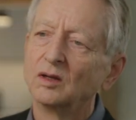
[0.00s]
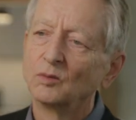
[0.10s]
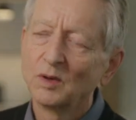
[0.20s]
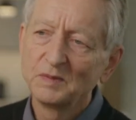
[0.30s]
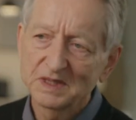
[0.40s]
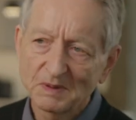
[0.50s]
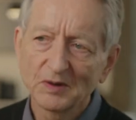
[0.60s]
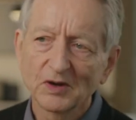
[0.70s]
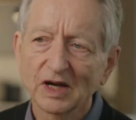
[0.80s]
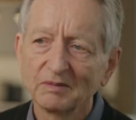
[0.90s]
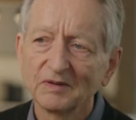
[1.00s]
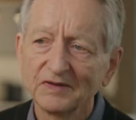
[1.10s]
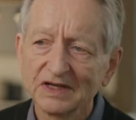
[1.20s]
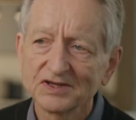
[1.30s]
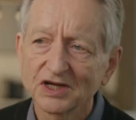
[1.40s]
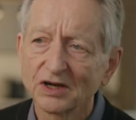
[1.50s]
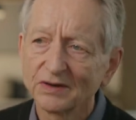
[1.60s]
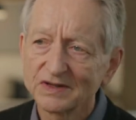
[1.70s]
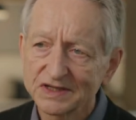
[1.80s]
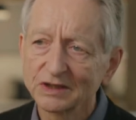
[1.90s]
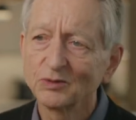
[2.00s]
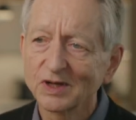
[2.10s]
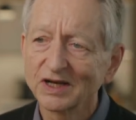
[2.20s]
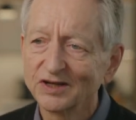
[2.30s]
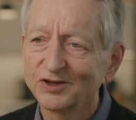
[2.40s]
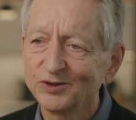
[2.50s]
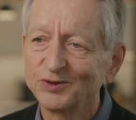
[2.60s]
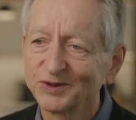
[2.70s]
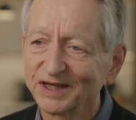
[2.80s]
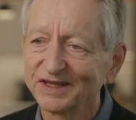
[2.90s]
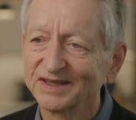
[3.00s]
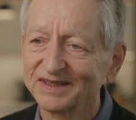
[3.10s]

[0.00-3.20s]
When we spoke a couple of years ago, I was still working at Google then.